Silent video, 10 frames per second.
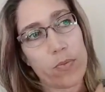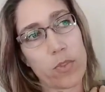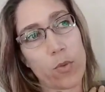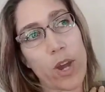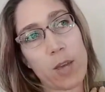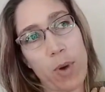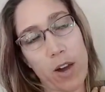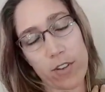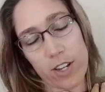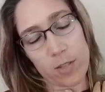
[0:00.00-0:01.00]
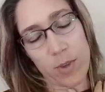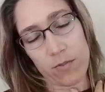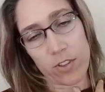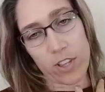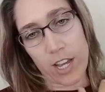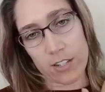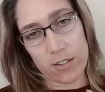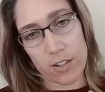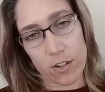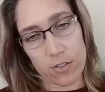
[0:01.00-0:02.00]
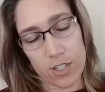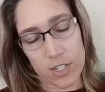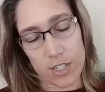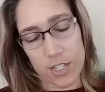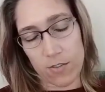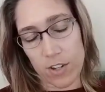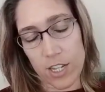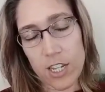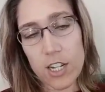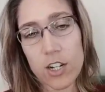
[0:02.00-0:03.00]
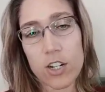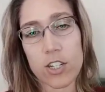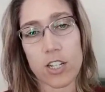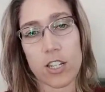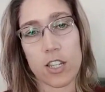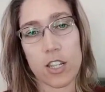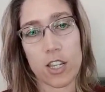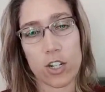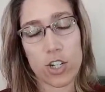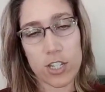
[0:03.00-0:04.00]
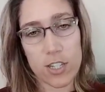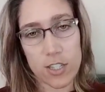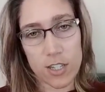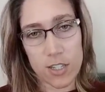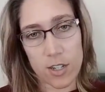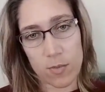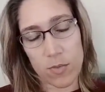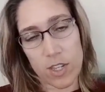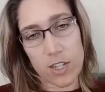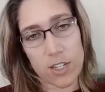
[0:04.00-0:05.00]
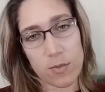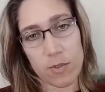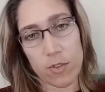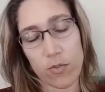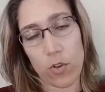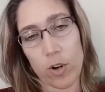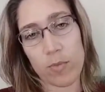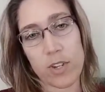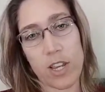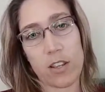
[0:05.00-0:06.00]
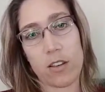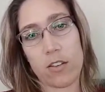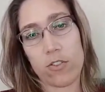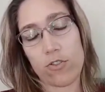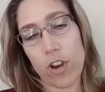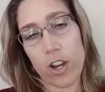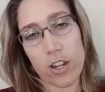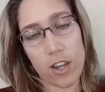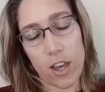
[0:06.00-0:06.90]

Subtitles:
the way poverty has been for the last, 60, 70 years, and the justice system that needs to be reformed, and drug